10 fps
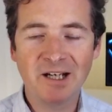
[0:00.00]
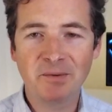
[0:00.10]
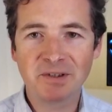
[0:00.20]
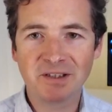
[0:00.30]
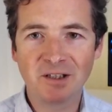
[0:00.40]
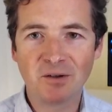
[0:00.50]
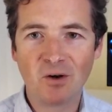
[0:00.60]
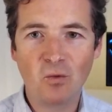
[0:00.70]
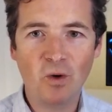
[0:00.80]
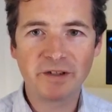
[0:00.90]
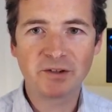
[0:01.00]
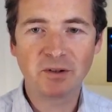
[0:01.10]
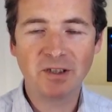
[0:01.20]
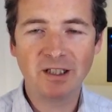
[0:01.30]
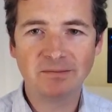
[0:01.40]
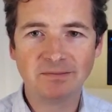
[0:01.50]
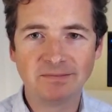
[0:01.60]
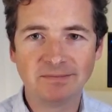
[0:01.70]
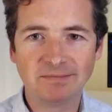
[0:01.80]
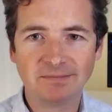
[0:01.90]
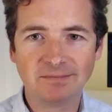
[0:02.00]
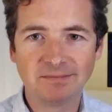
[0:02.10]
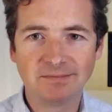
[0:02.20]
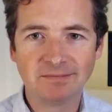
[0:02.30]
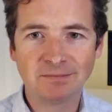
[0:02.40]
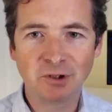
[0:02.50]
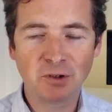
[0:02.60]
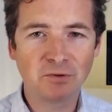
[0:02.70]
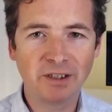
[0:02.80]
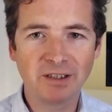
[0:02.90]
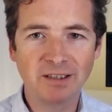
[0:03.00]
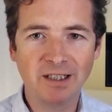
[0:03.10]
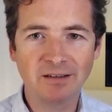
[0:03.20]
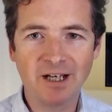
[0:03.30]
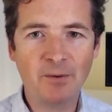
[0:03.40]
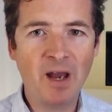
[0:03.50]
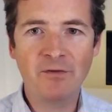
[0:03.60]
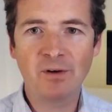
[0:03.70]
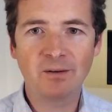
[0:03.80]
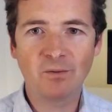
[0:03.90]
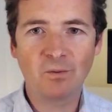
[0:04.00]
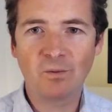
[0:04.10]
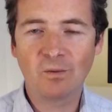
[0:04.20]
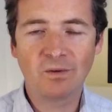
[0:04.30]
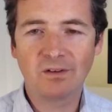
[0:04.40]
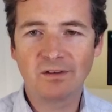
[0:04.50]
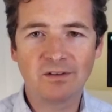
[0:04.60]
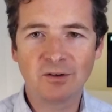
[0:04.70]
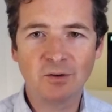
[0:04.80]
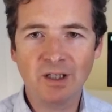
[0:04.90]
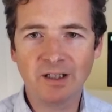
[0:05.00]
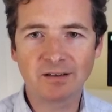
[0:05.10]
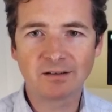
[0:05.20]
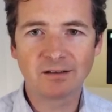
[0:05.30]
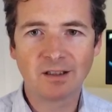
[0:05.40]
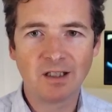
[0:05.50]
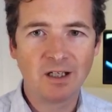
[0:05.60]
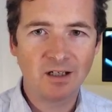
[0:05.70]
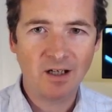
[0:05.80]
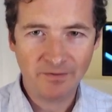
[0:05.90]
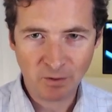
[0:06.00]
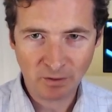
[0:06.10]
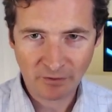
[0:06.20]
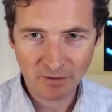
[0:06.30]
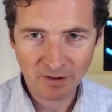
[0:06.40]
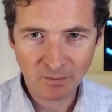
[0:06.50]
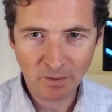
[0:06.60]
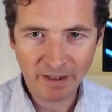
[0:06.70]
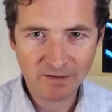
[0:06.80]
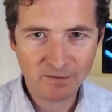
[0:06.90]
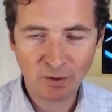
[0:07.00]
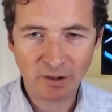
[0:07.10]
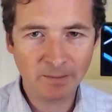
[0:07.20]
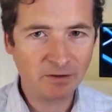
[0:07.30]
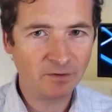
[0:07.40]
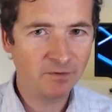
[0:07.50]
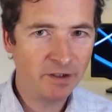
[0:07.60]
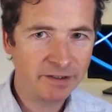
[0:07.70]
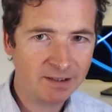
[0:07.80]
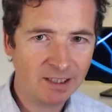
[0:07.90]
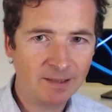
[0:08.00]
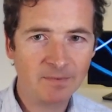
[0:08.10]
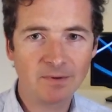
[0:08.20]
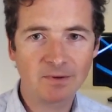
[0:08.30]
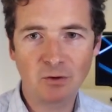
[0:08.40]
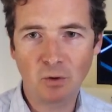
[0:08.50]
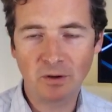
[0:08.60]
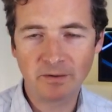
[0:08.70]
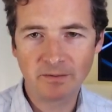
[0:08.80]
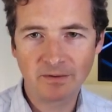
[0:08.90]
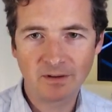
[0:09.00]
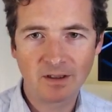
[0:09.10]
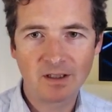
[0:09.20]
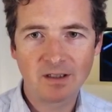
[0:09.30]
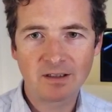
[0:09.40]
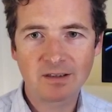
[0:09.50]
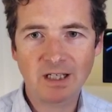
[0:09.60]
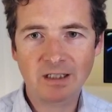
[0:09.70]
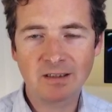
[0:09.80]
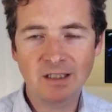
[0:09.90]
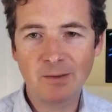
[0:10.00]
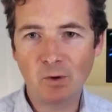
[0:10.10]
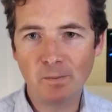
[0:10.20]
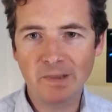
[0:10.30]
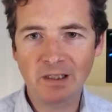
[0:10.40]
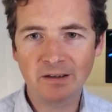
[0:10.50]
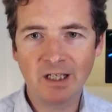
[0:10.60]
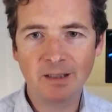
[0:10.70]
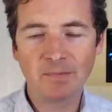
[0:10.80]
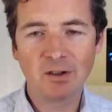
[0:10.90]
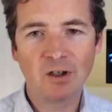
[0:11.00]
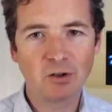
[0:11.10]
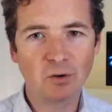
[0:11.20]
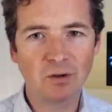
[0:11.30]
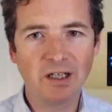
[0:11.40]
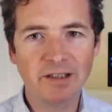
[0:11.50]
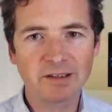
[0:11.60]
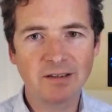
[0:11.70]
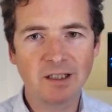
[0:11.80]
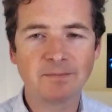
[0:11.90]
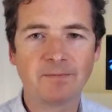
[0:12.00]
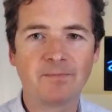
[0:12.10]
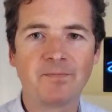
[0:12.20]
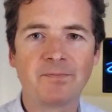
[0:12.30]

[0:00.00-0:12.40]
And I want to know, what's your name? You can write it down however you like. I've talked through different ways of talking about your first name, your second name or middle name, your last name,